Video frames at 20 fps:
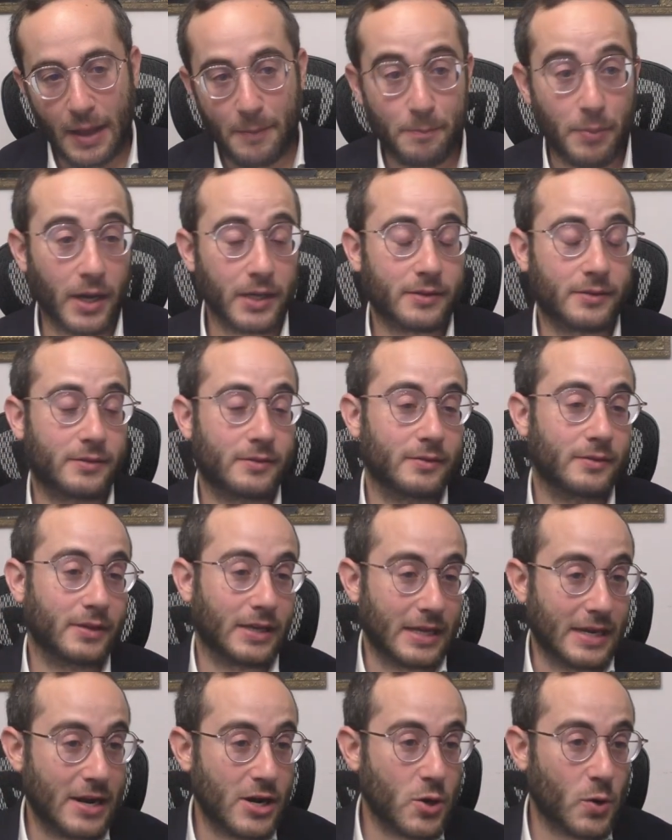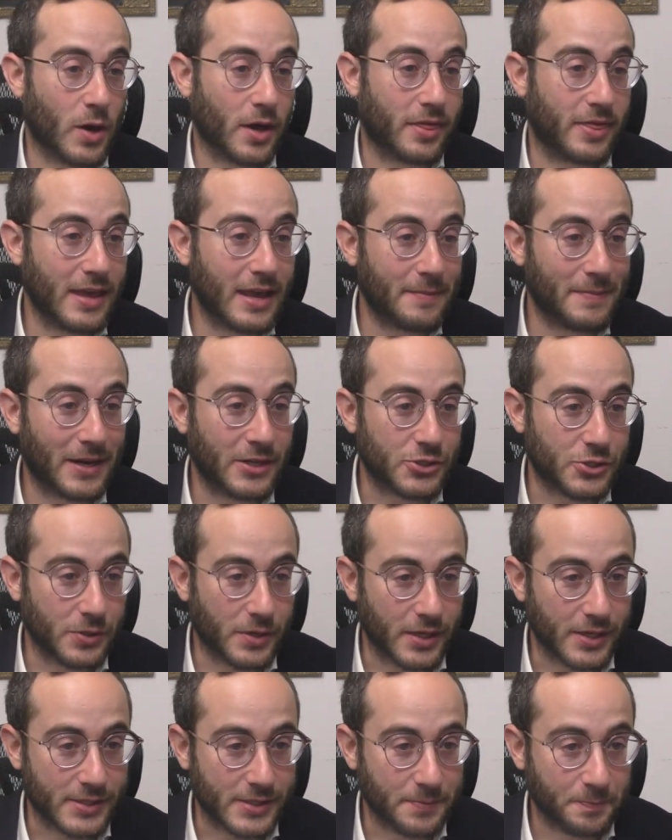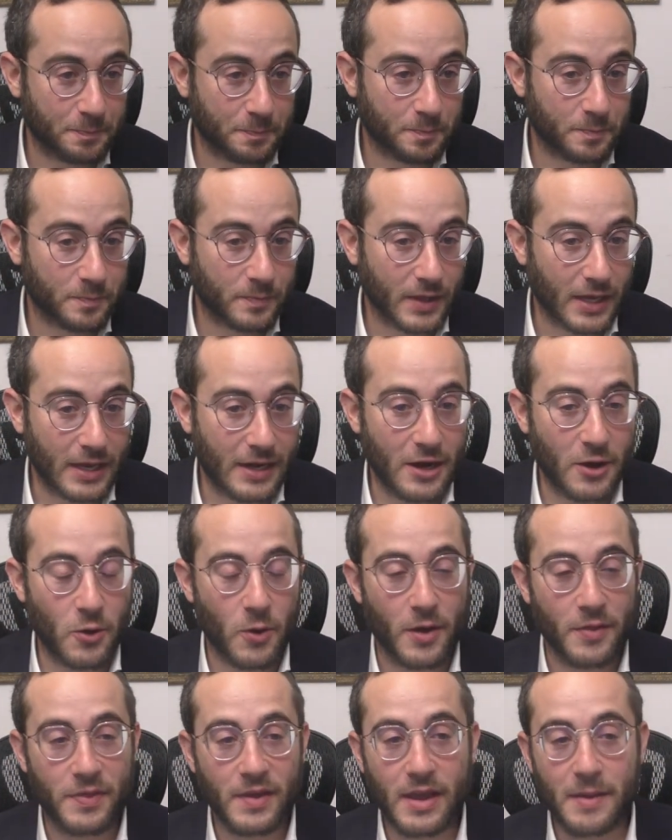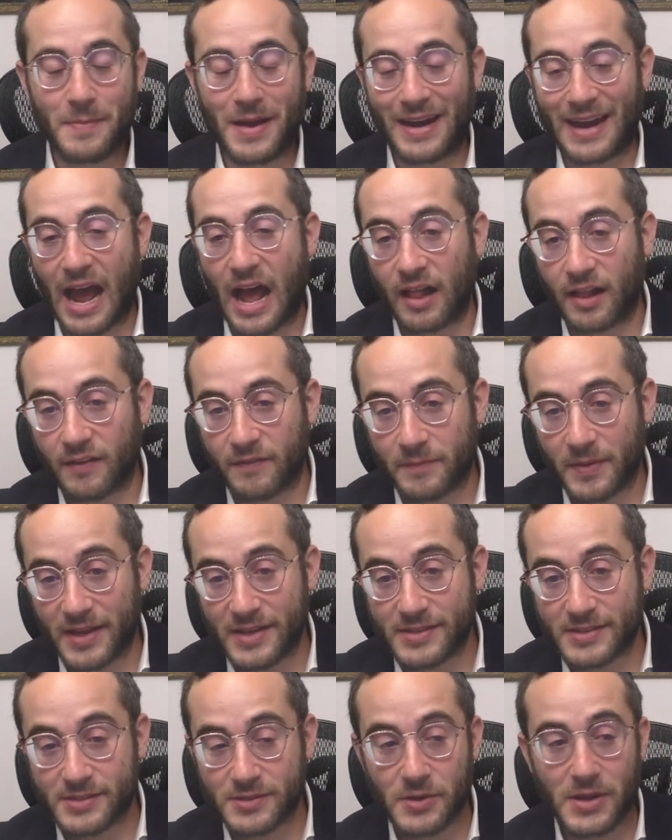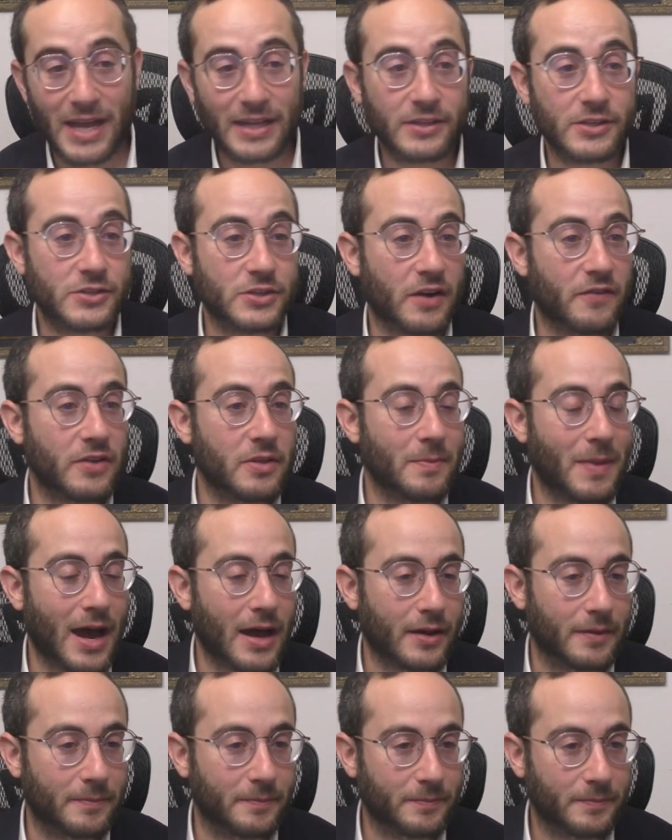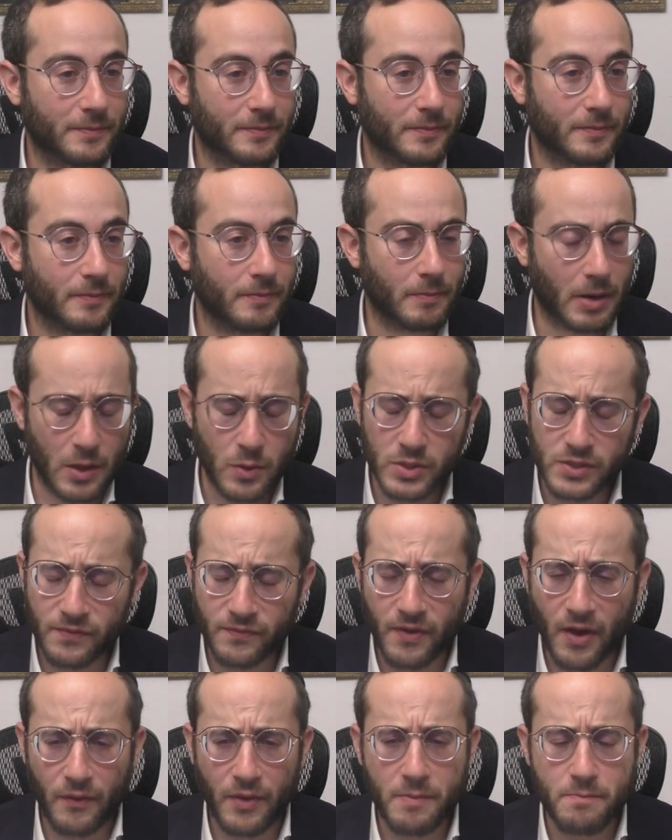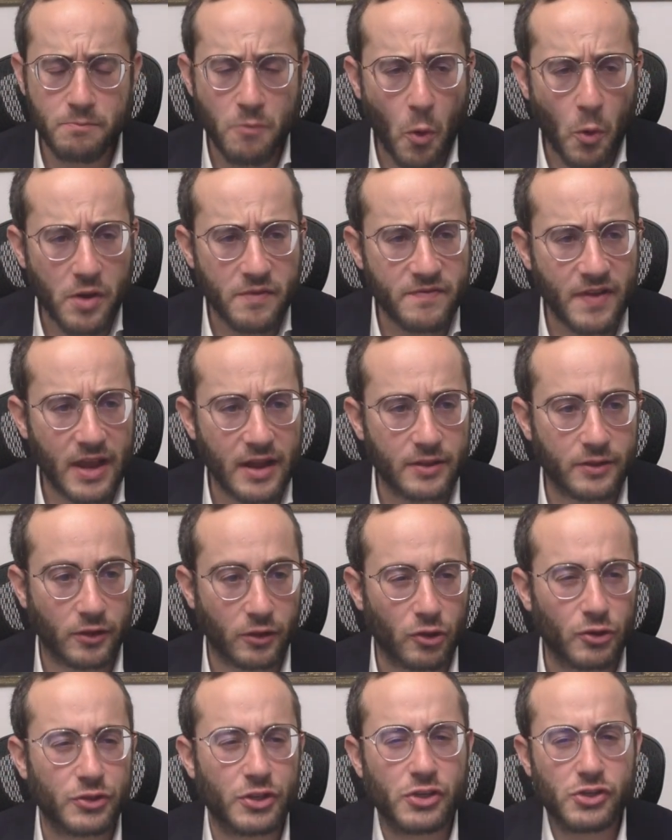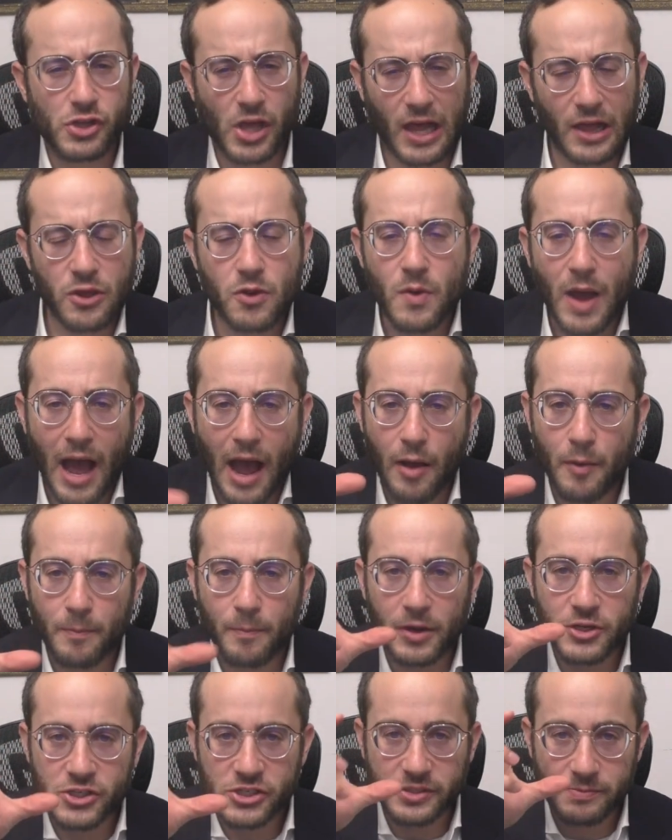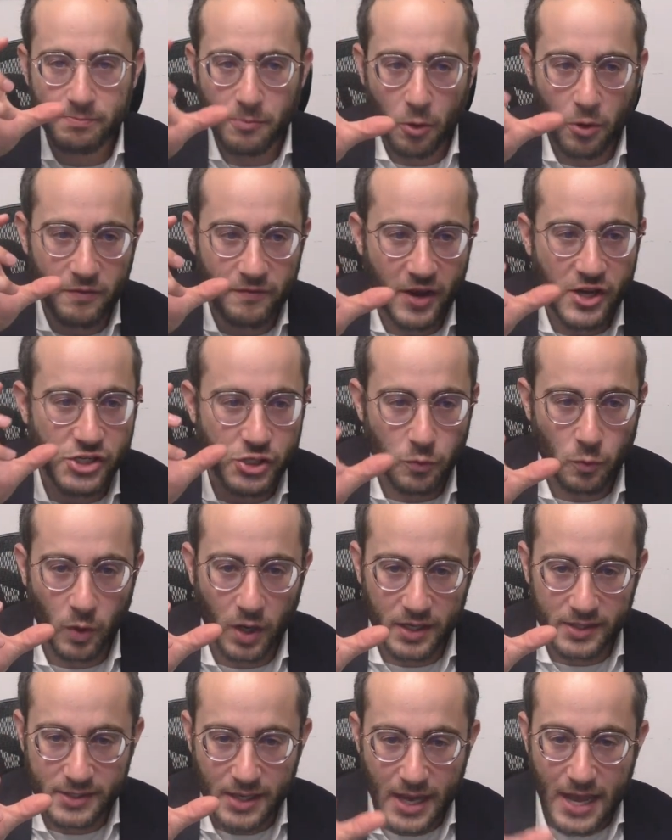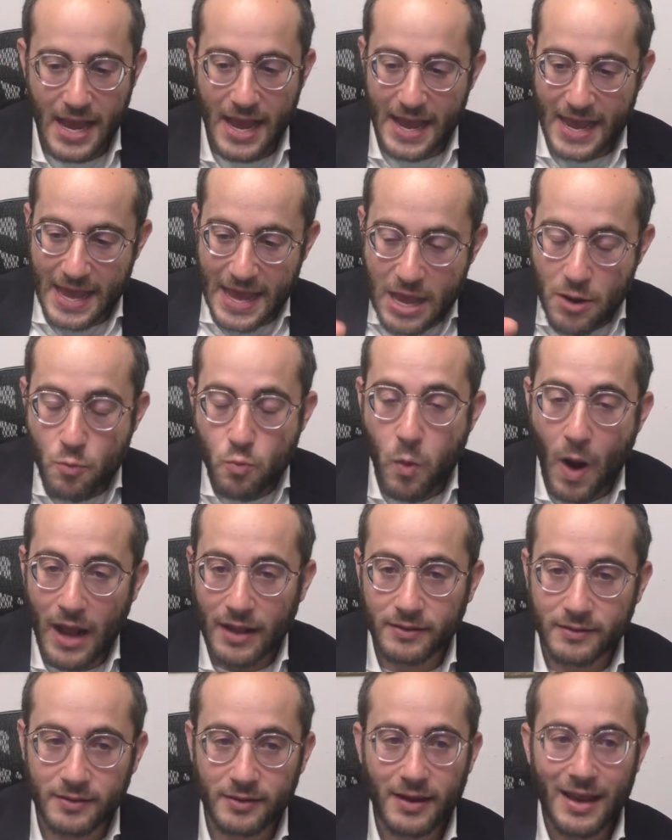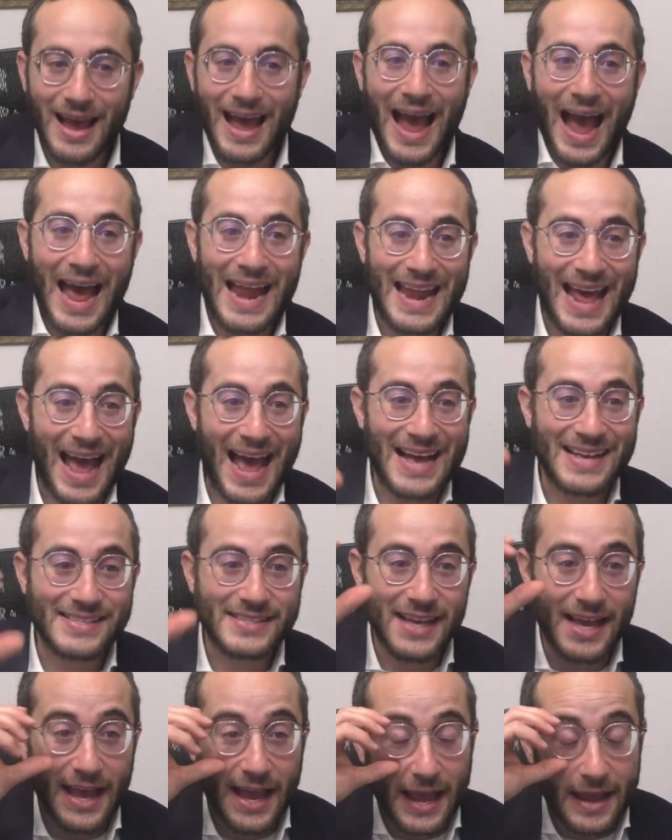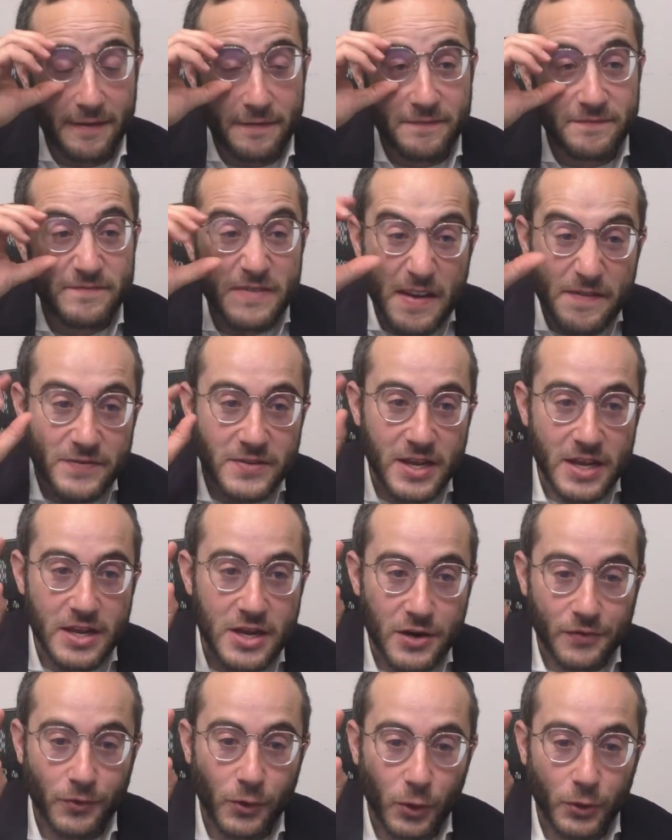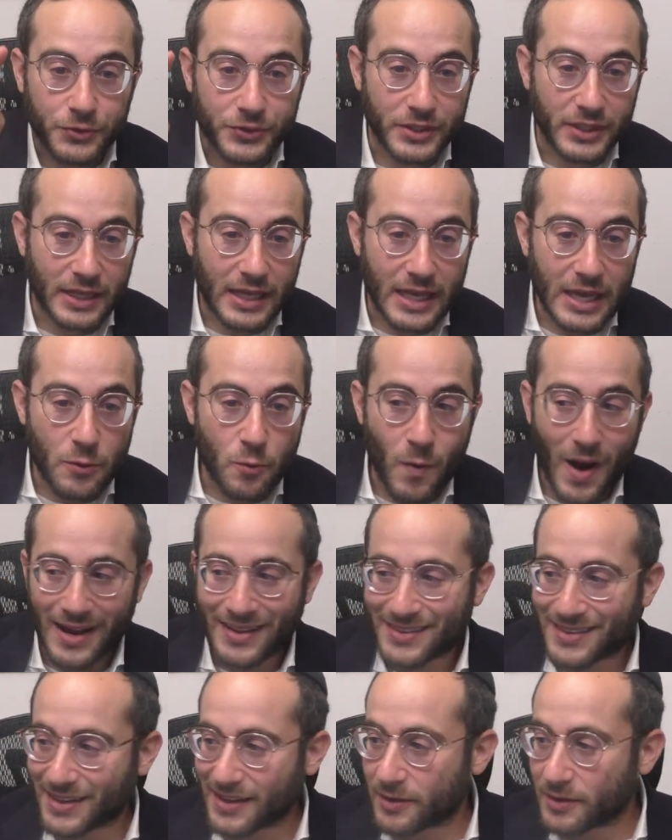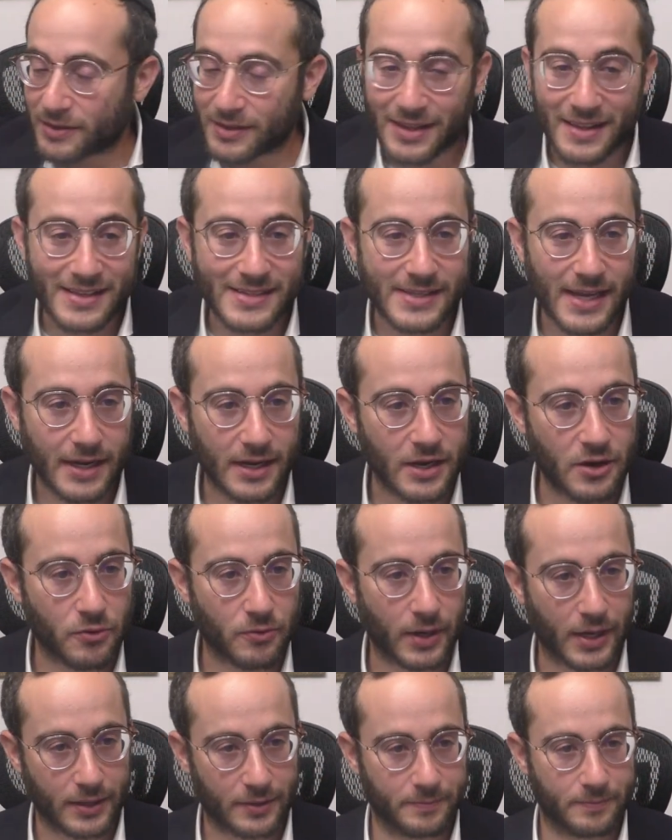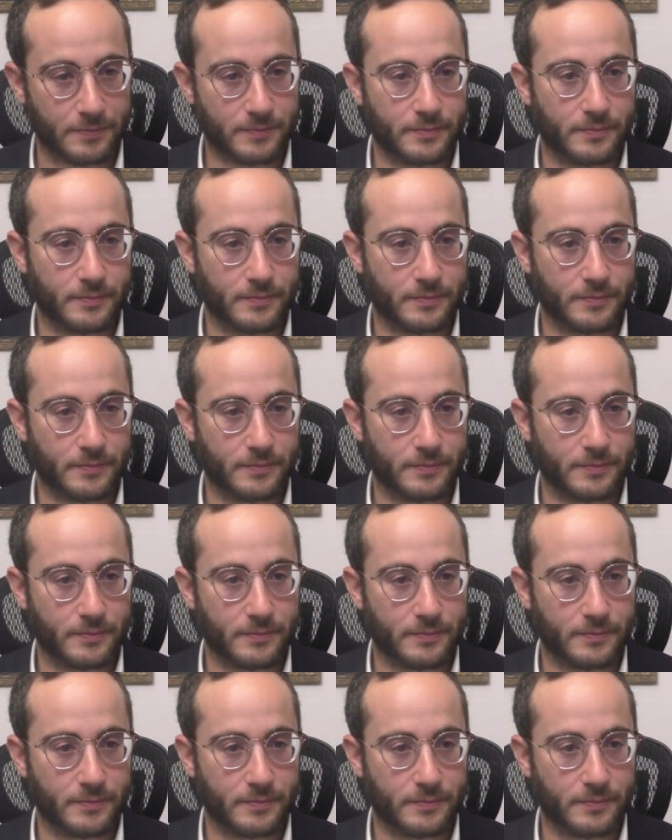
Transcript: But he didn't know a thing about Judaism. He didn't know a thing about Aleph so he had to start from the bottom. But he was very motivated to learn. To tell you how much his motivation was, he went, and as a 15 year old, he went to the second grade.